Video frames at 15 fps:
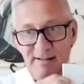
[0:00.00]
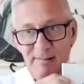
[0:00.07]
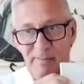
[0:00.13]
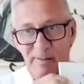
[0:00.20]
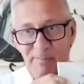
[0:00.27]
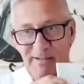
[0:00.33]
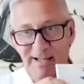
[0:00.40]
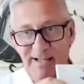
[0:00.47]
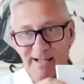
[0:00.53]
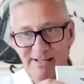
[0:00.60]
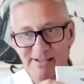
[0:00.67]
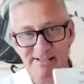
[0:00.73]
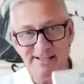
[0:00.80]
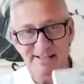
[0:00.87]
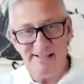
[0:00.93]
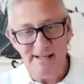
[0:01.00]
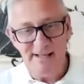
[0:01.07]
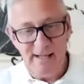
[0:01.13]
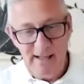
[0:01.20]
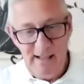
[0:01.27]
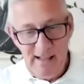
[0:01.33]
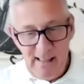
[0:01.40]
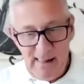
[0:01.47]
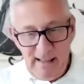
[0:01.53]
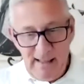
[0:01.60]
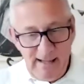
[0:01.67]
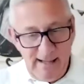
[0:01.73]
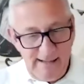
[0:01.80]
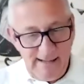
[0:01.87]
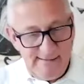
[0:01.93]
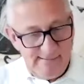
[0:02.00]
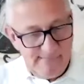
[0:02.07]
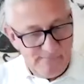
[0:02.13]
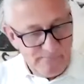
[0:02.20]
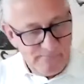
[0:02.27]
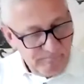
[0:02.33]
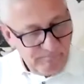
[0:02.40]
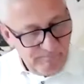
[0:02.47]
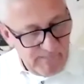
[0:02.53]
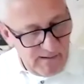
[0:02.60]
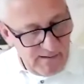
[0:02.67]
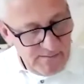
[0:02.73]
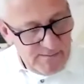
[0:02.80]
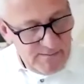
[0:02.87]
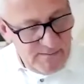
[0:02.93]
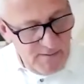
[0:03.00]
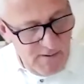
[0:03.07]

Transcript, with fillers: publication, isn't it? And do you